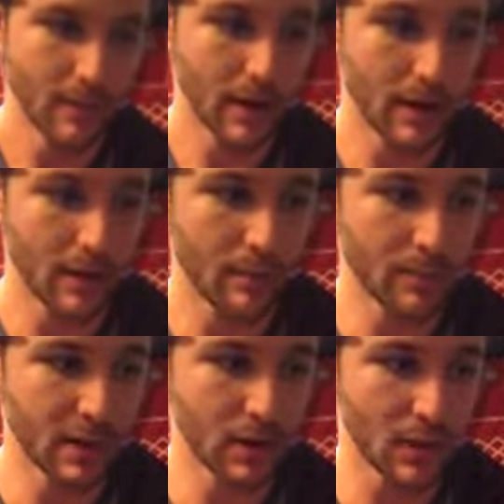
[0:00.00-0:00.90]

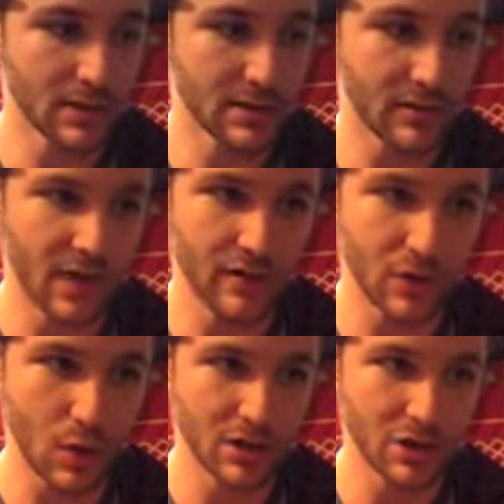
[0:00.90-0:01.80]
But anyways, if you have any
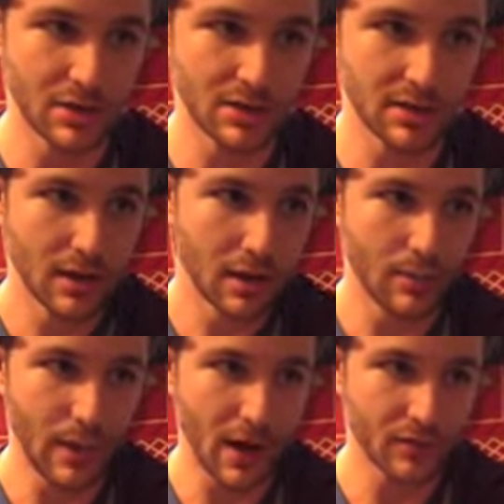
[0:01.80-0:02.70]
questions
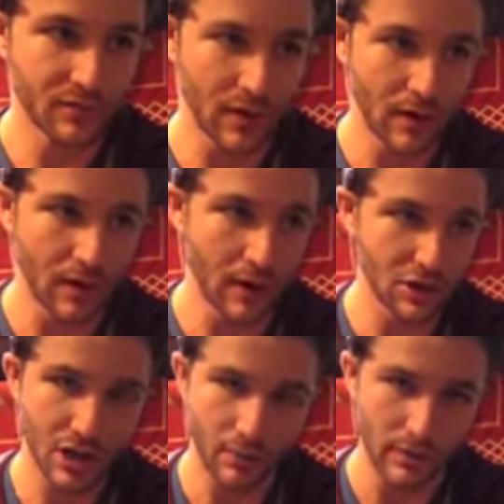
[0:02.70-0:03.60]
about a
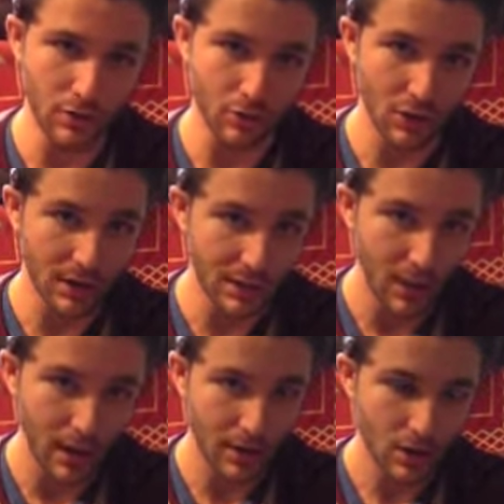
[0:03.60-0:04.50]
chamber that you're looking to
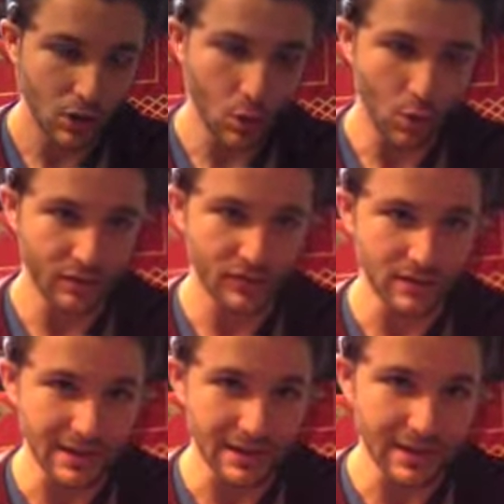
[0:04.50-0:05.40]
buy, or if you
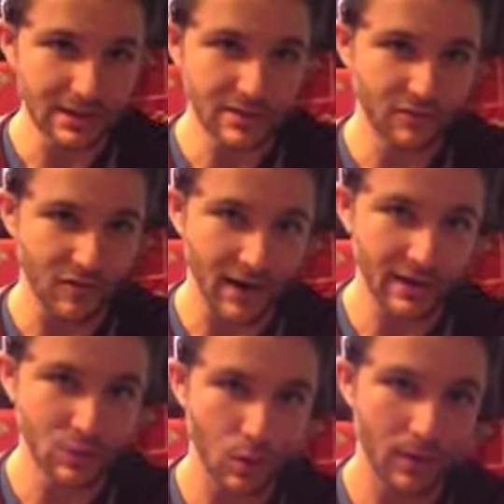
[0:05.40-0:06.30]
need to
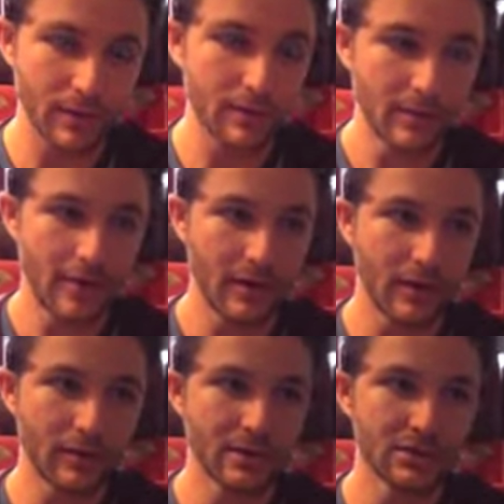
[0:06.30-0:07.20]
find one
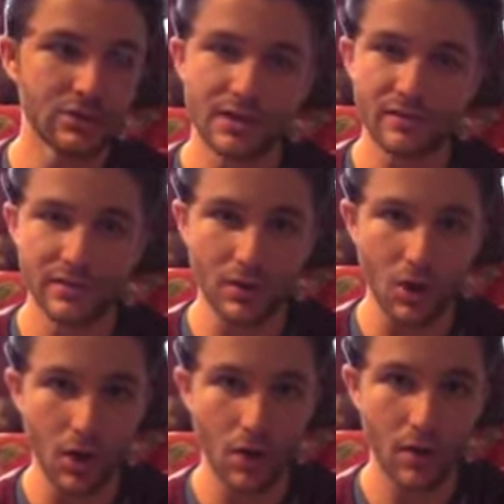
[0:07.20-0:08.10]
that is used, give us a
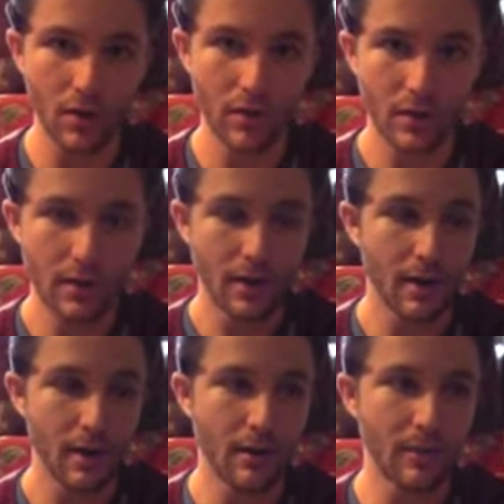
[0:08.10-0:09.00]
call.
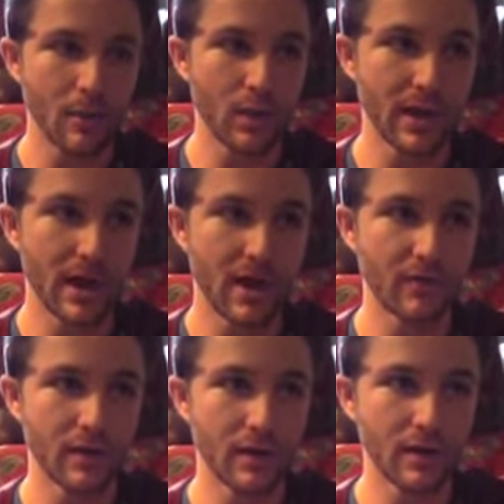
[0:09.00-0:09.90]
We
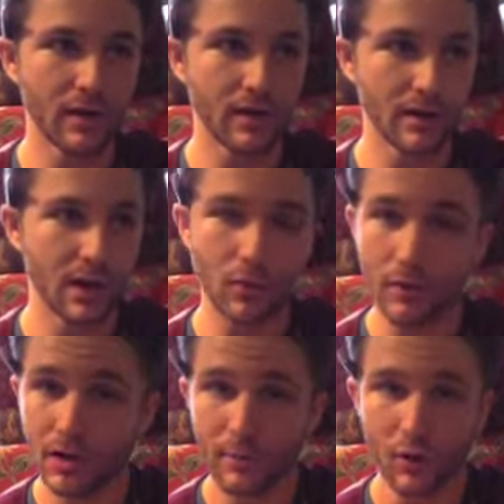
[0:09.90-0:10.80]
have a
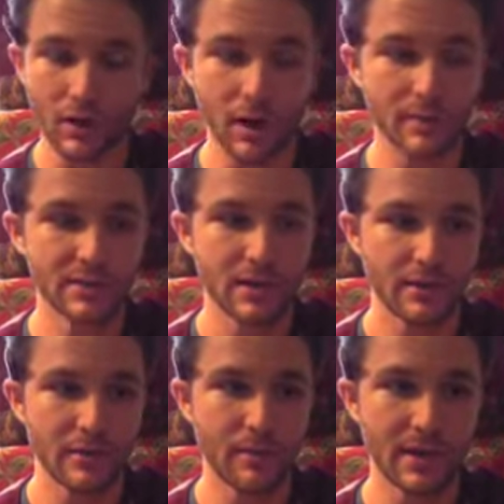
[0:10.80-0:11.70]
couple hookups
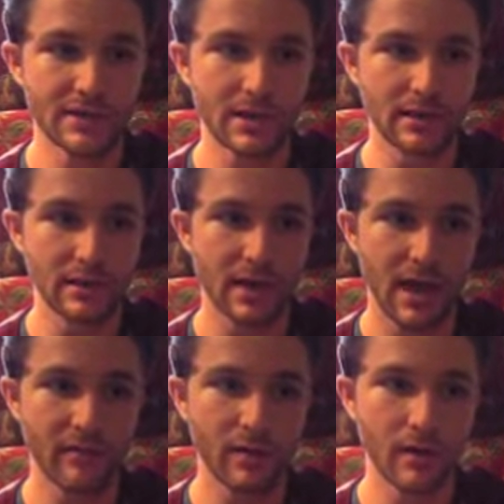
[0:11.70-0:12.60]
that basically
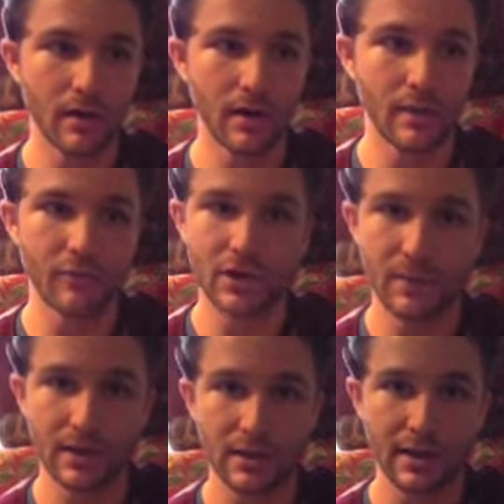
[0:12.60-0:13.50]
have a pretty
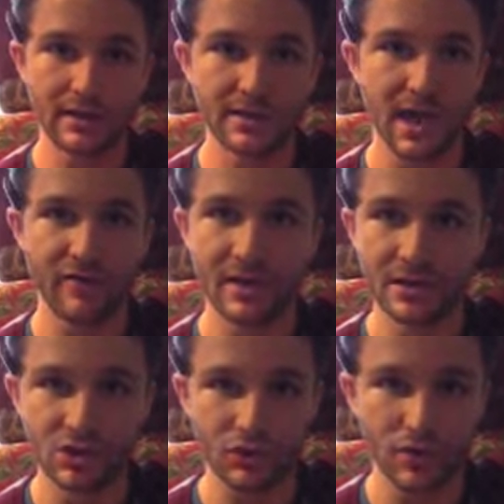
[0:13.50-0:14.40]
big list, have
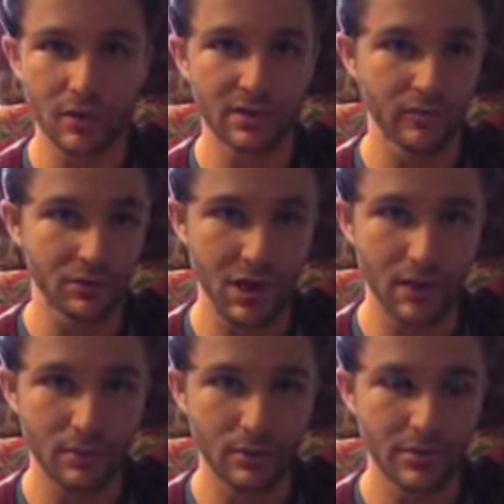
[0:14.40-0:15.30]
history on different
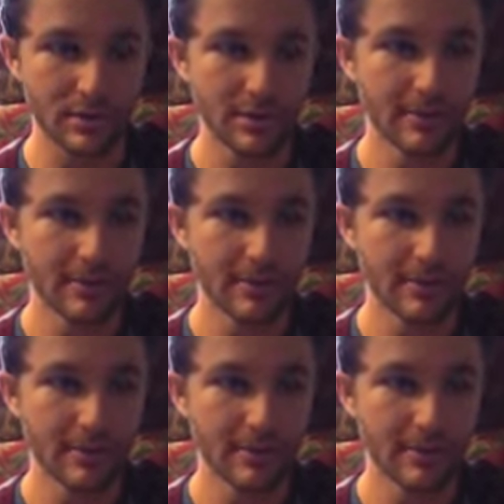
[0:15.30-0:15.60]
chambers,